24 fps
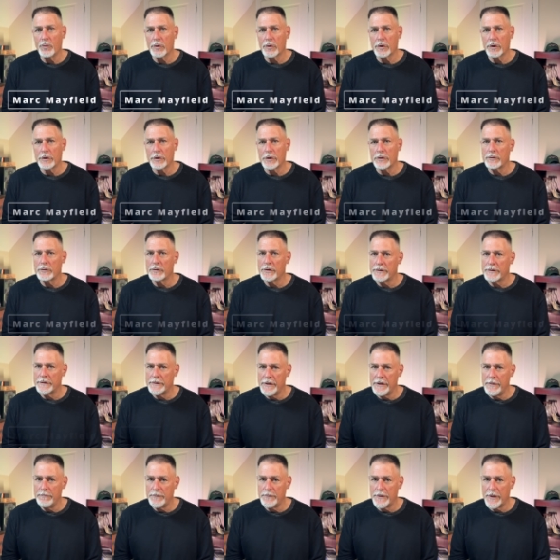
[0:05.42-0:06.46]
going to do a
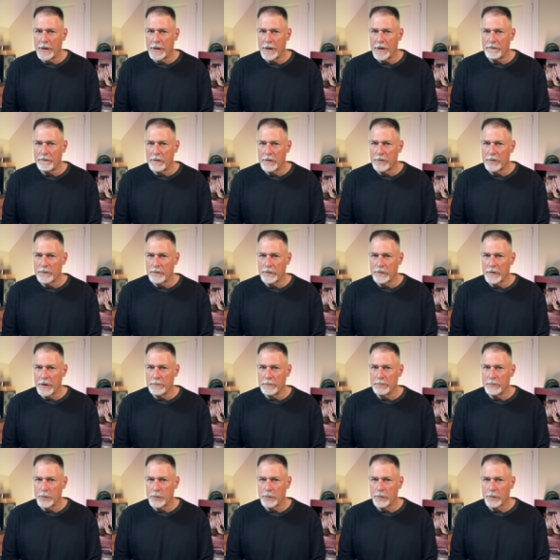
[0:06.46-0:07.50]
deep dive on the
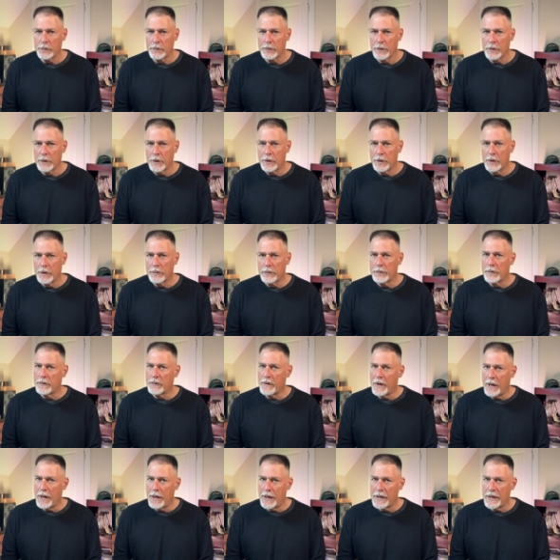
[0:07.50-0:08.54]
fretboard through
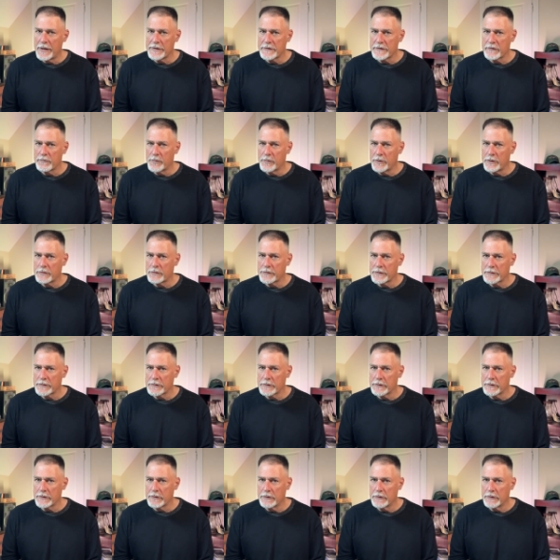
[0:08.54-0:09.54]
the eyes of Middle C.